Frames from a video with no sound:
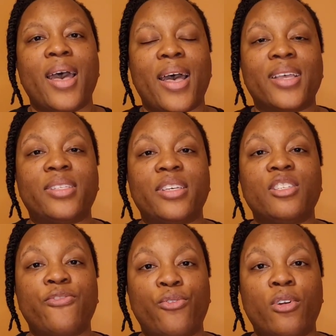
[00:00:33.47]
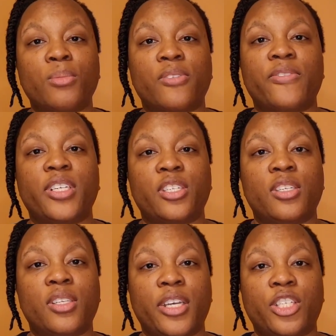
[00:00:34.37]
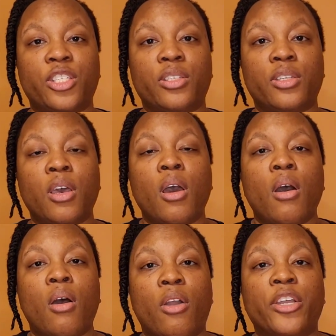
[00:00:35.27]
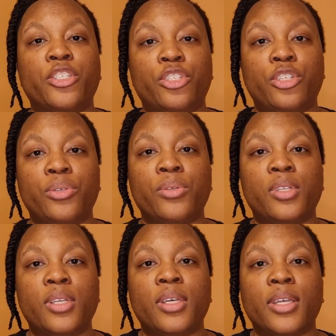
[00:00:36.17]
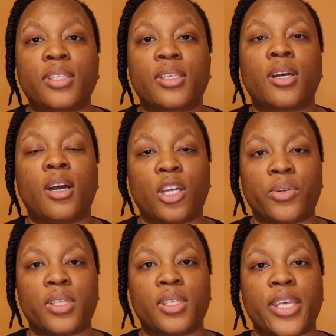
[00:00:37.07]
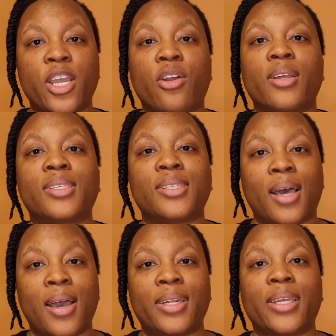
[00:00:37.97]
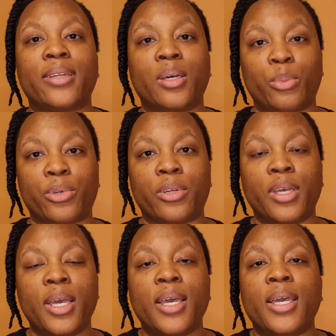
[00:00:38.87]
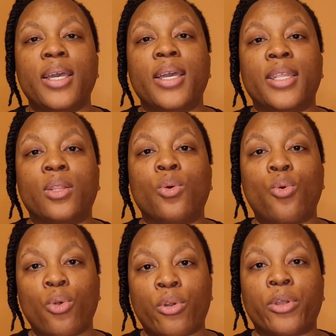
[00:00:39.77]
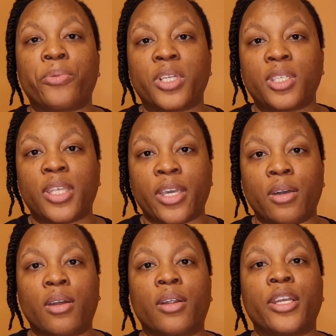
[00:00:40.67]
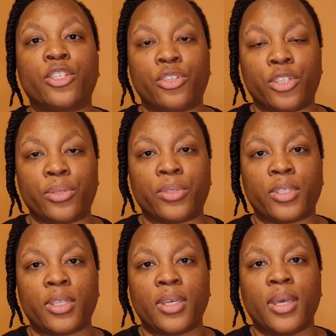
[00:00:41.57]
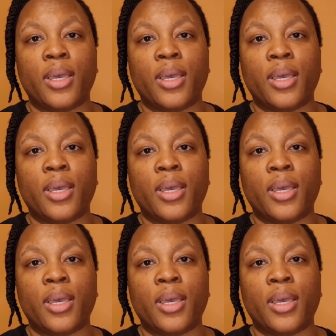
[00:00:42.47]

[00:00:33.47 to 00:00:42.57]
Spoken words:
As these forms of legislation are introduced into Congress, they are assigned a number in the order in which they are introduced,